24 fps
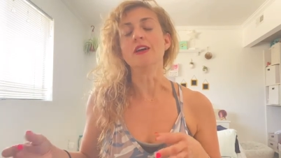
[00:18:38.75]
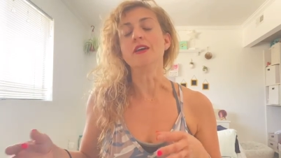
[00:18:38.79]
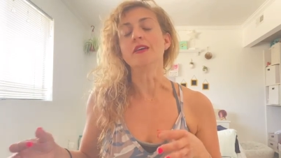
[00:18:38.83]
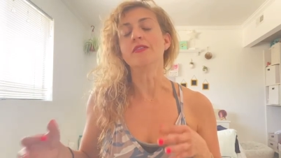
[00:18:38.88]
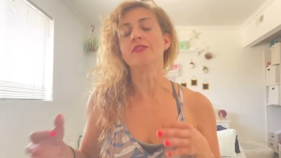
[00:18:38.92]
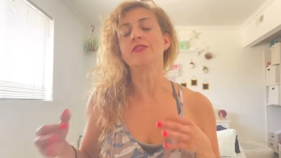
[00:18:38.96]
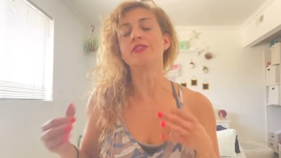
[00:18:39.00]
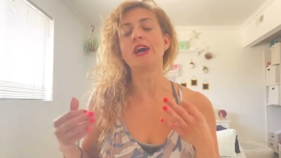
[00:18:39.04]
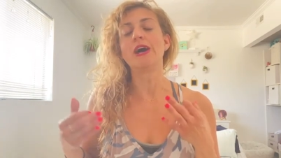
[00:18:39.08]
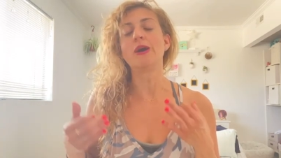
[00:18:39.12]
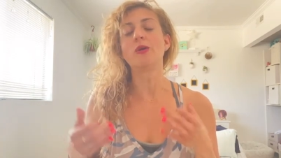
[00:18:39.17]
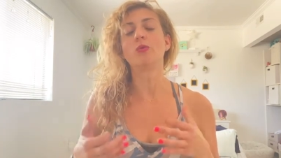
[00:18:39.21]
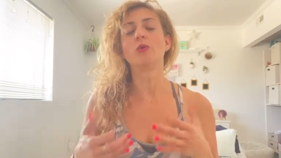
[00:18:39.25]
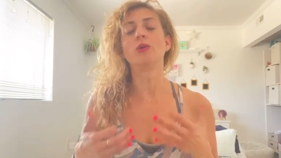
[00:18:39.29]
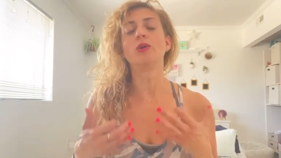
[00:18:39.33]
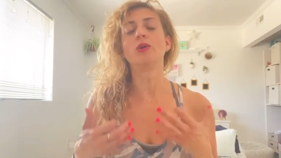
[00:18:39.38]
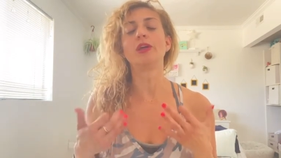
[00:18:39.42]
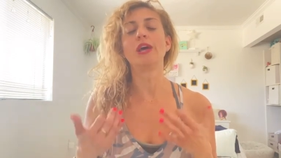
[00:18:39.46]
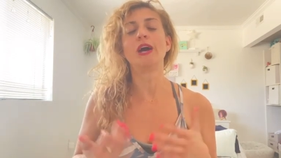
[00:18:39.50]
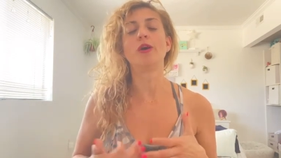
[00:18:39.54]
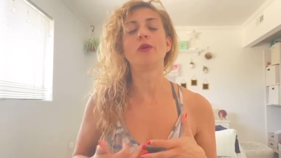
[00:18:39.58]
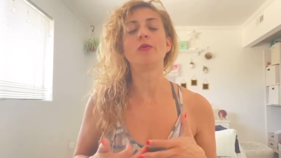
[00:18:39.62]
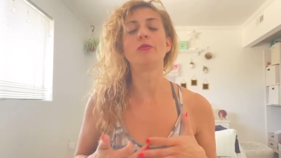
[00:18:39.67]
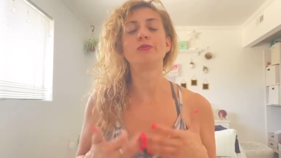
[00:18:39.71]
that will
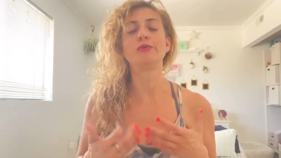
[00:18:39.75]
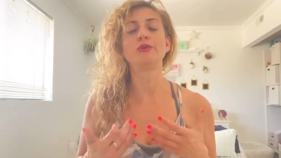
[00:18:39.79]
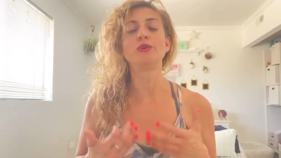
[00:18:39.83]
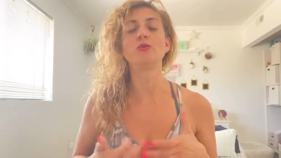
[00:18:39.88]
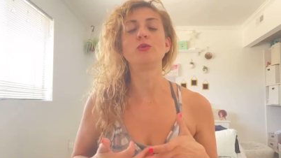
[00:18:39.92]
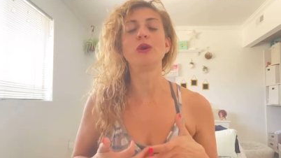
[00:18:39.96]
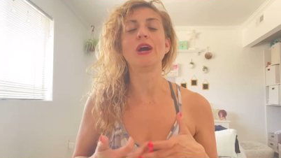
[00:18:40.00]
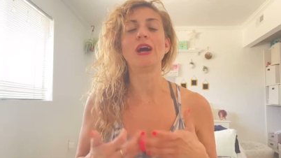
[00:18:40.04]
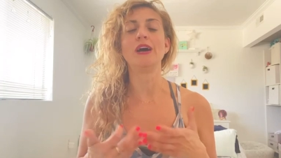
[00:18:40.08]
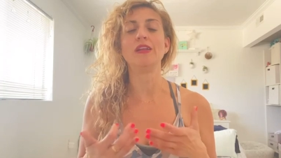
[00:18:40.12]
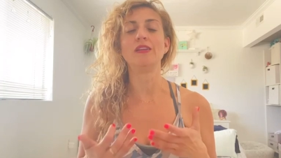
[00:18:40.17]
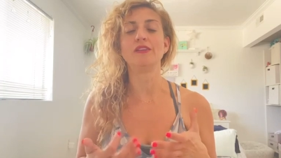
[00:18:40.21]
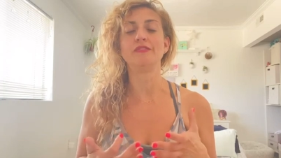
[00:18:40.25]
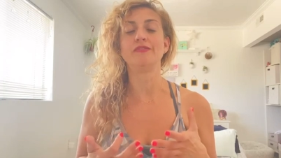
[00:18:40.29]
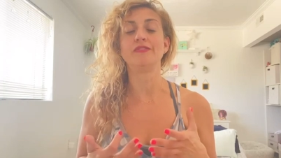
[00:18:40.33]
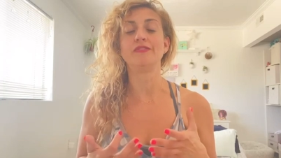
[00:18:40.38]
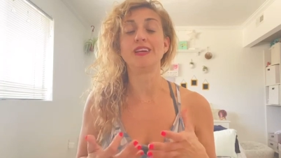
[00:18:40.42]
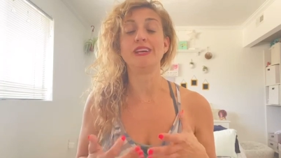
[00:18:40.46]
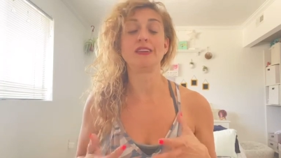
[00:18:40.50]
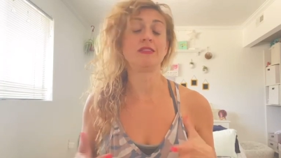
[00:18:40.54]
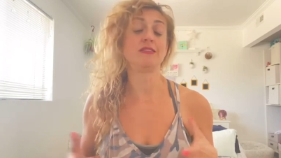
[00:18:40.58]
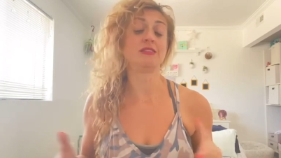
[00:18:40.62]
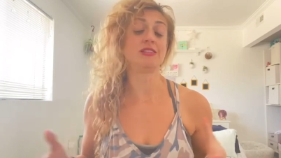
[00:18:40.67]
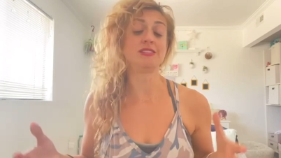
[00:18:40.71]
help you elevate.